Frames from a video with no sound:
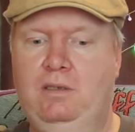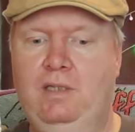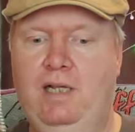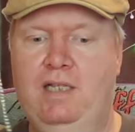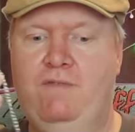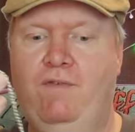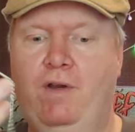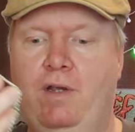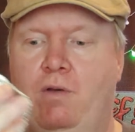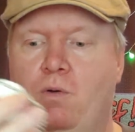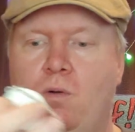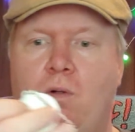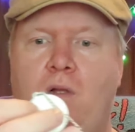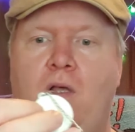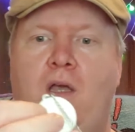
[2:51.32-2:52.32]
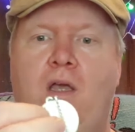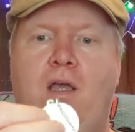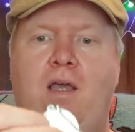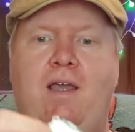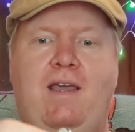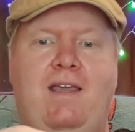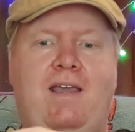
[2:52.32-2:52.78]
that's very cool.
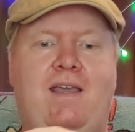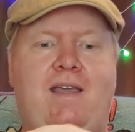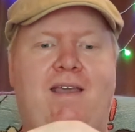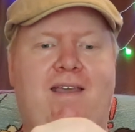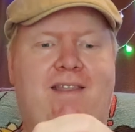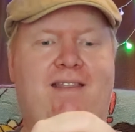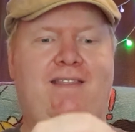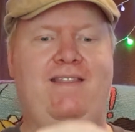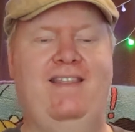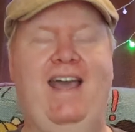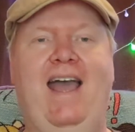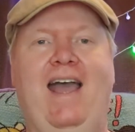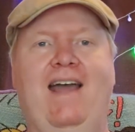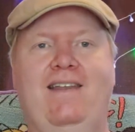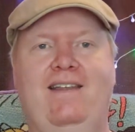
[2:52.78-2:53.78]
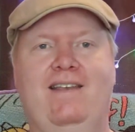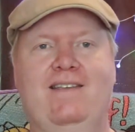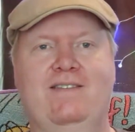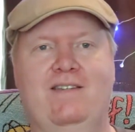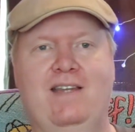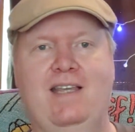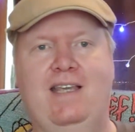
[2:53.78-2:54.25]
That
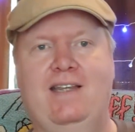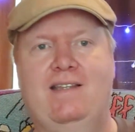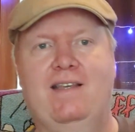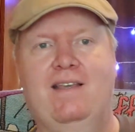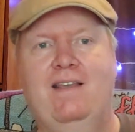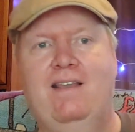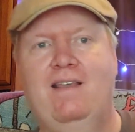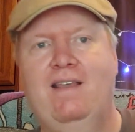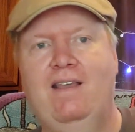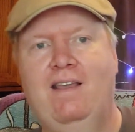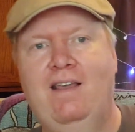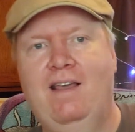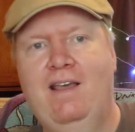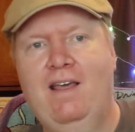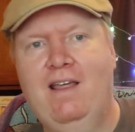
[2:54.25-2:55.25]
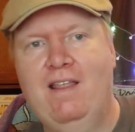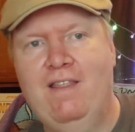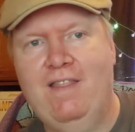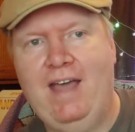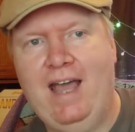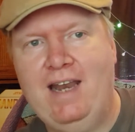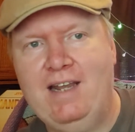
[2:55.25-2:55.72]
is neat.
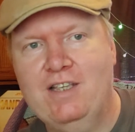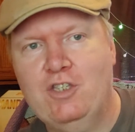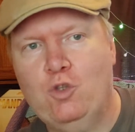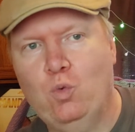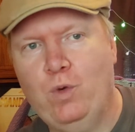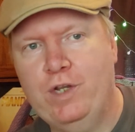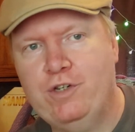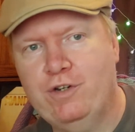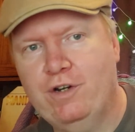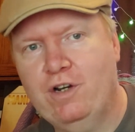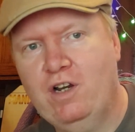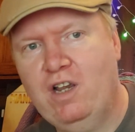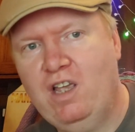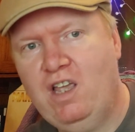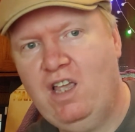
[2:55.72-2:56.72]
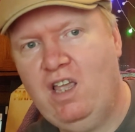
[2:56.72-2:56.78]
That is The Witcher.